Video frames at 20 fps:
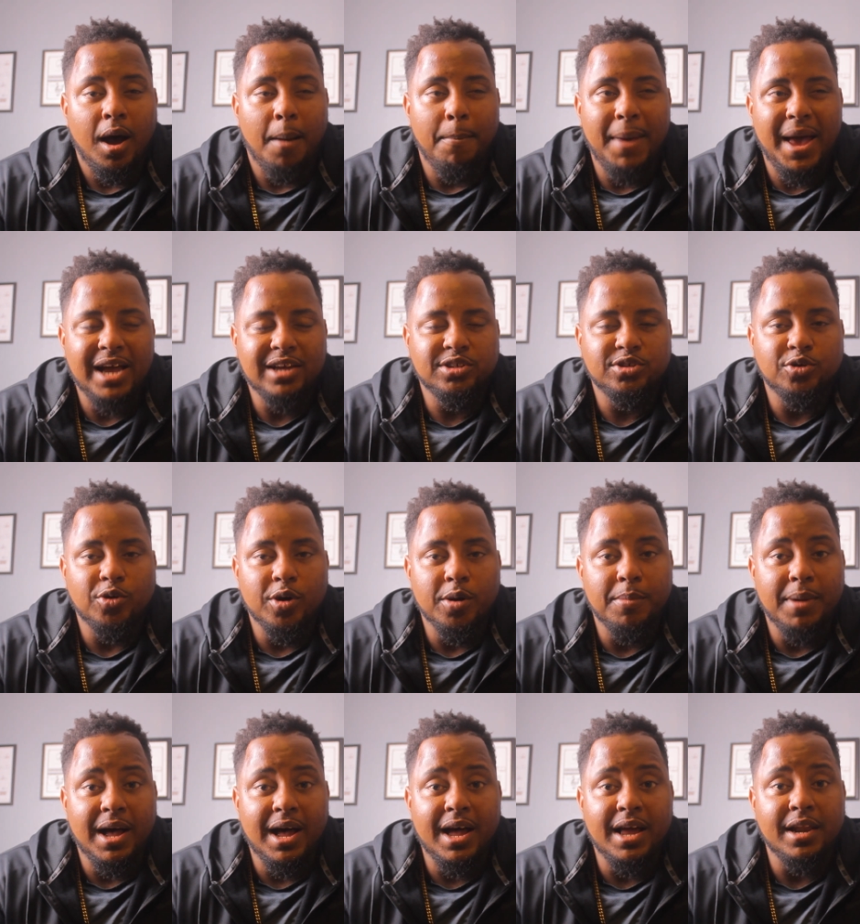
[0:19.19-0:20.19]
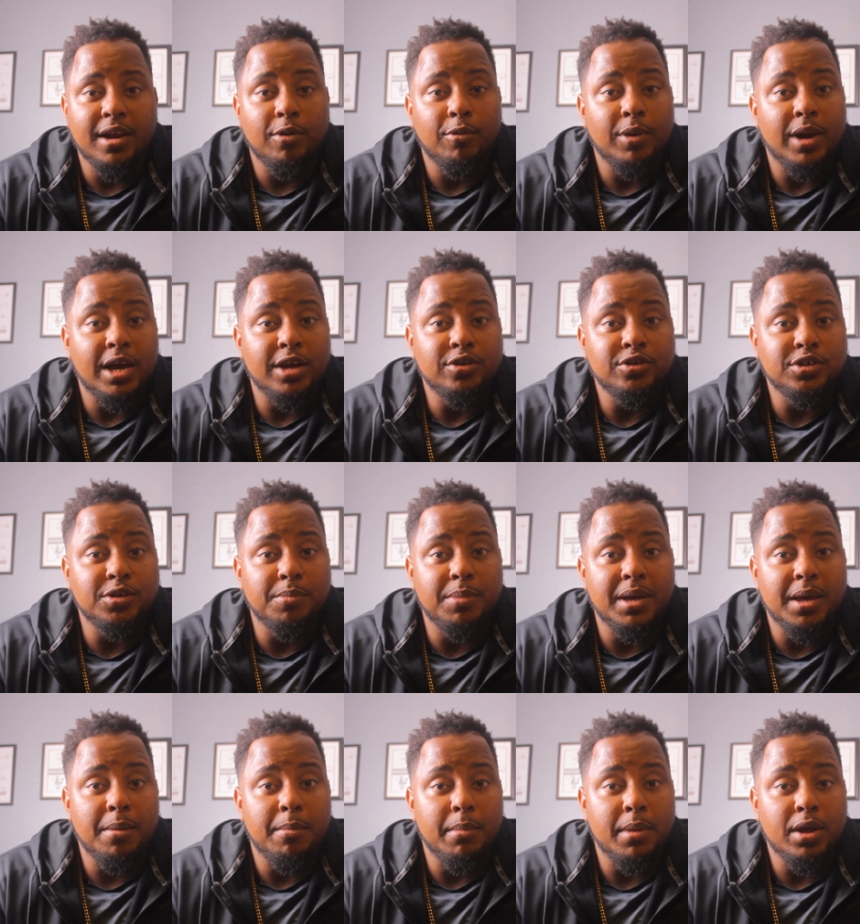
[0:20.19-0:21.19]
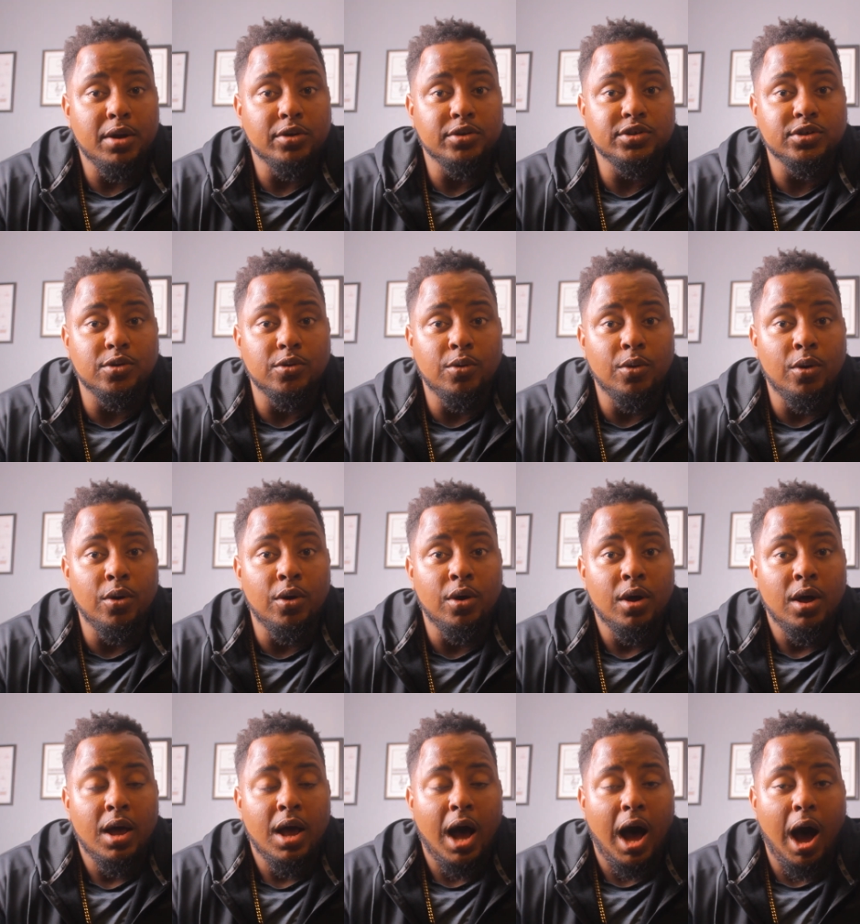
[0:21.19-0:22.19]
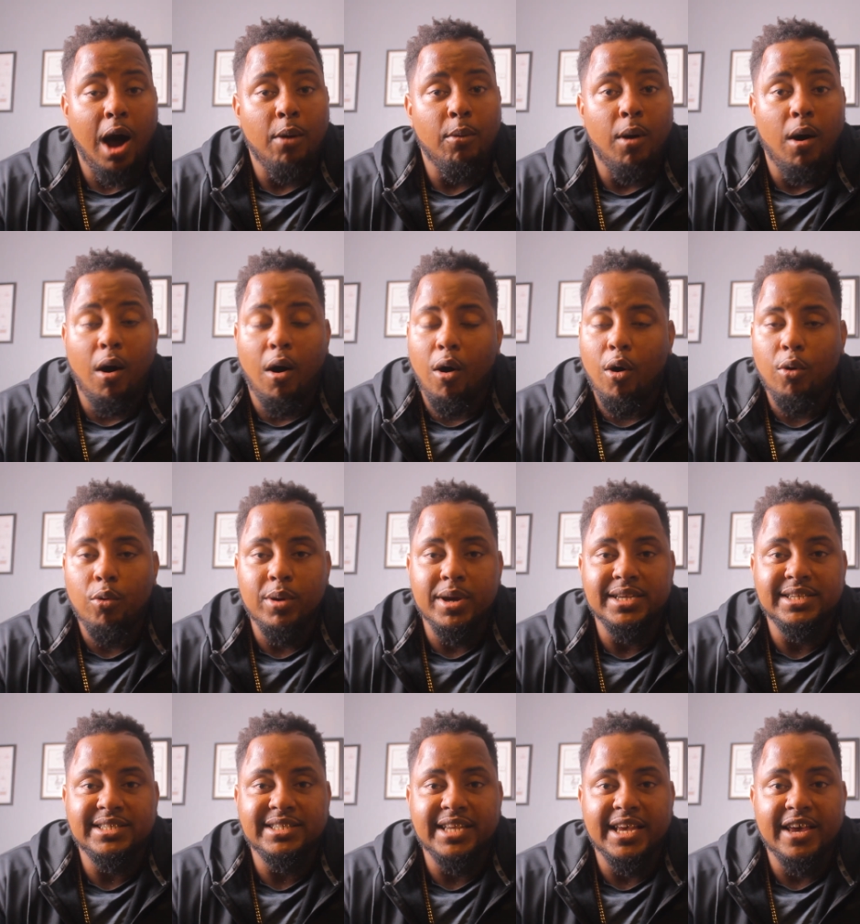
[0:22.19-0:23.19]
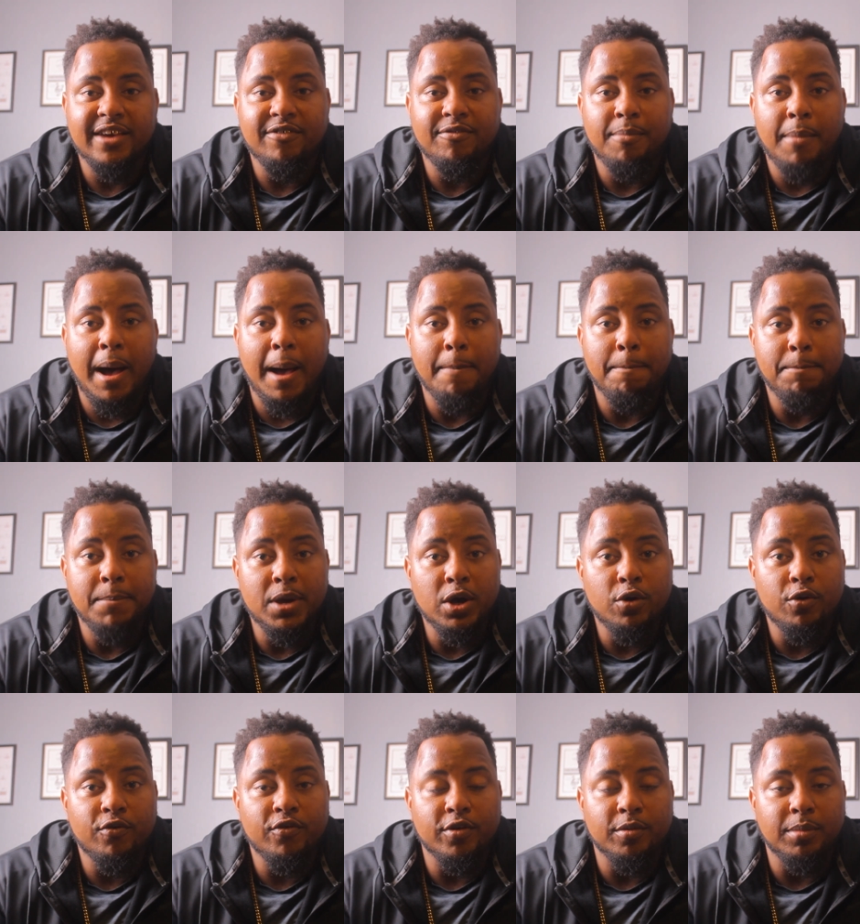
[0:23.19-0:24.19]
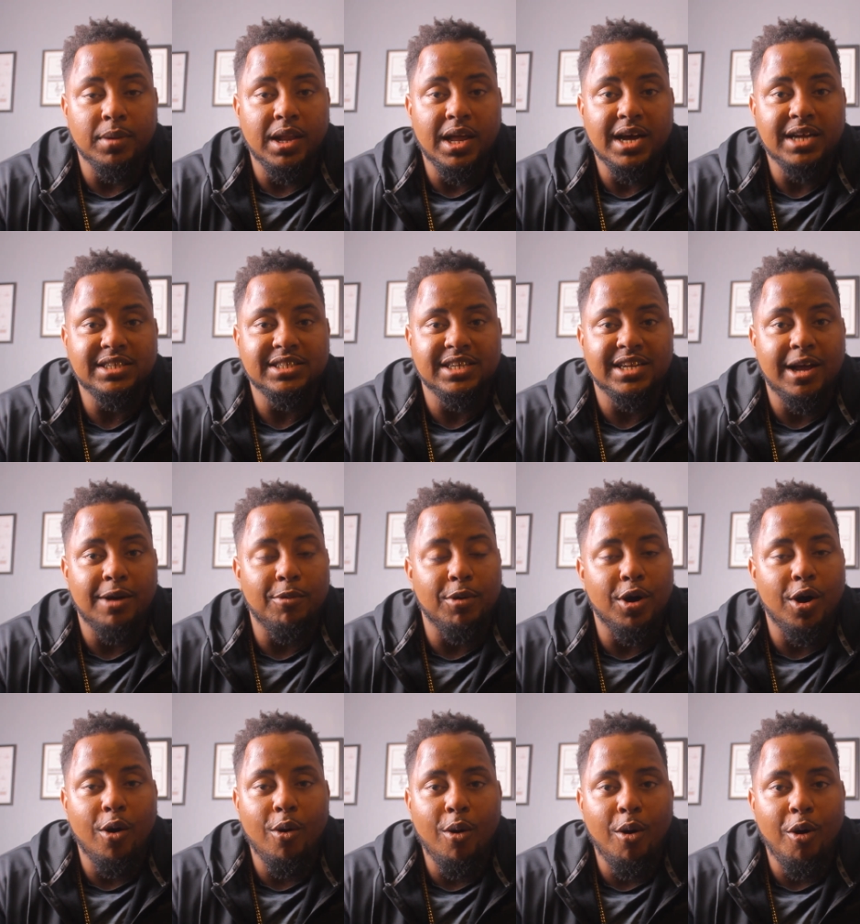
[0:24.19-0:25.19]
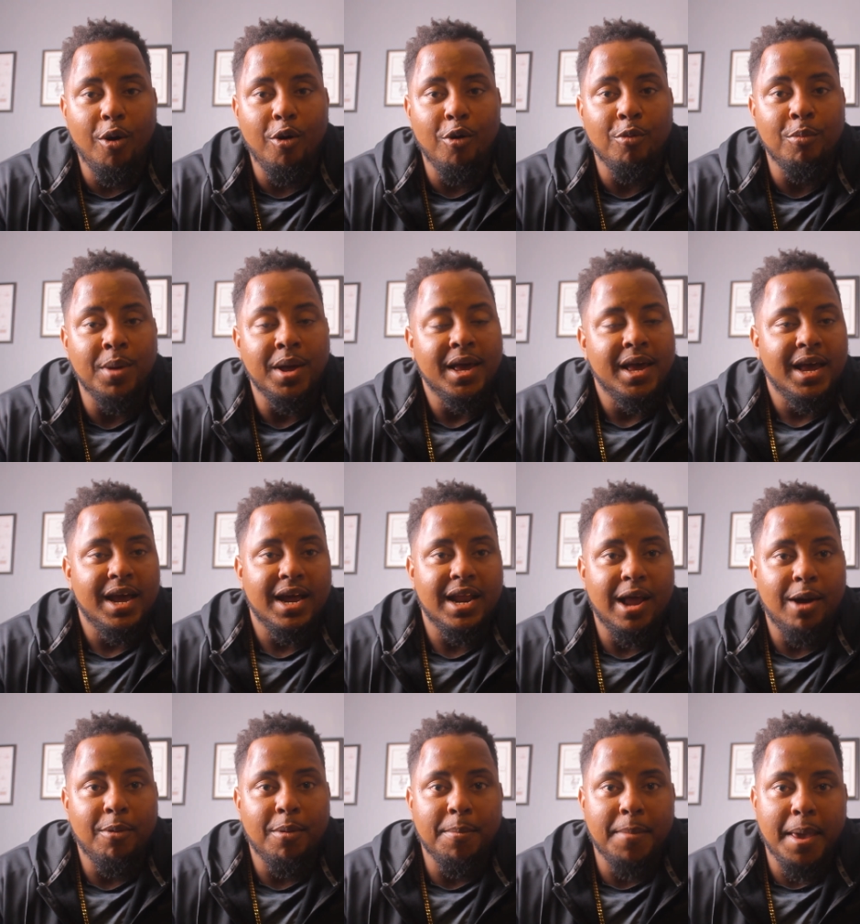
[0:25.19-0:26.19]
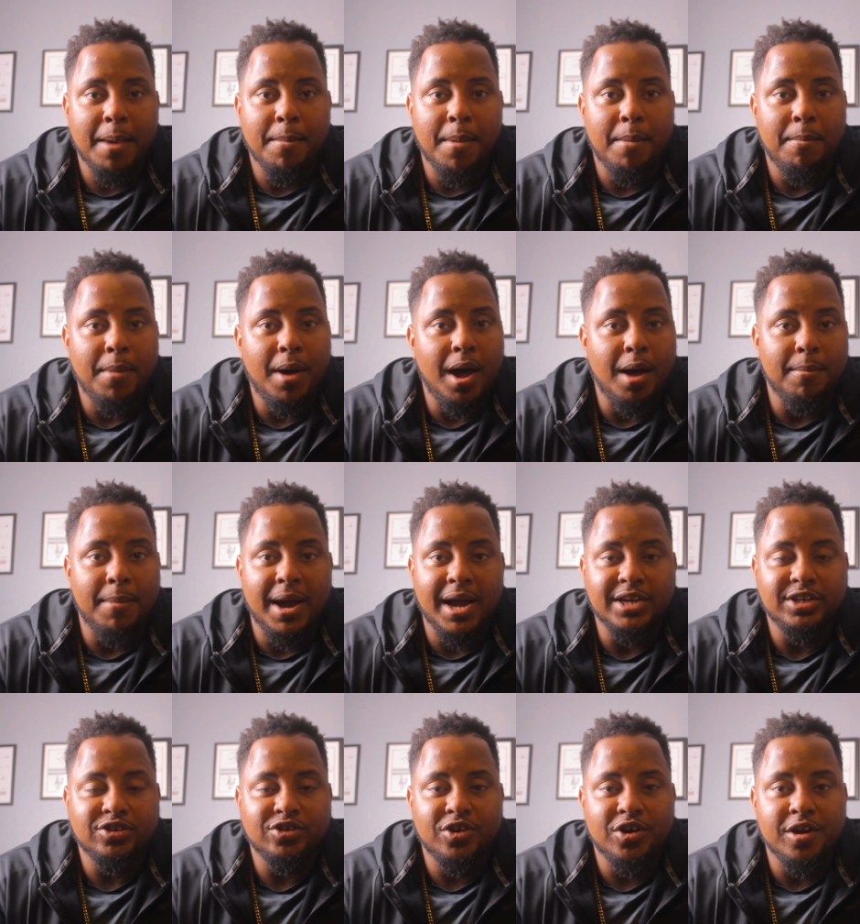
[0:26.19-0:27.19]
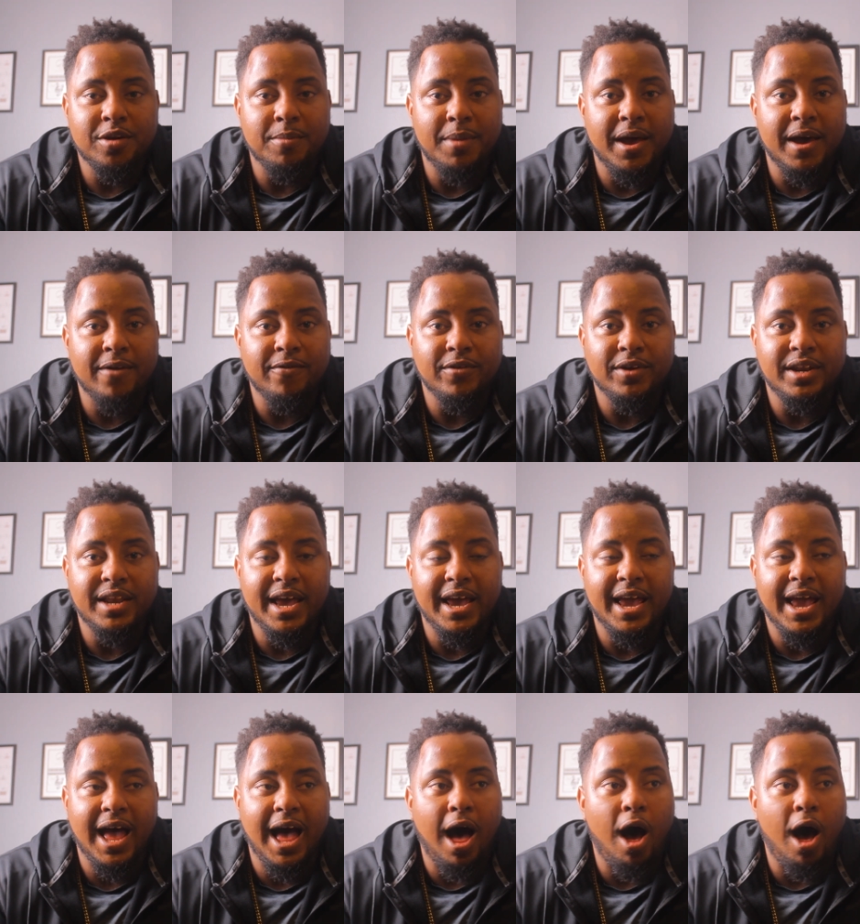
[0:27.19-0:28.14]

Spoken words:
backstory behind it: when I used to be in middle school, I would always save my milk from lunch, and I would go home and I would make my mom ice cream every day.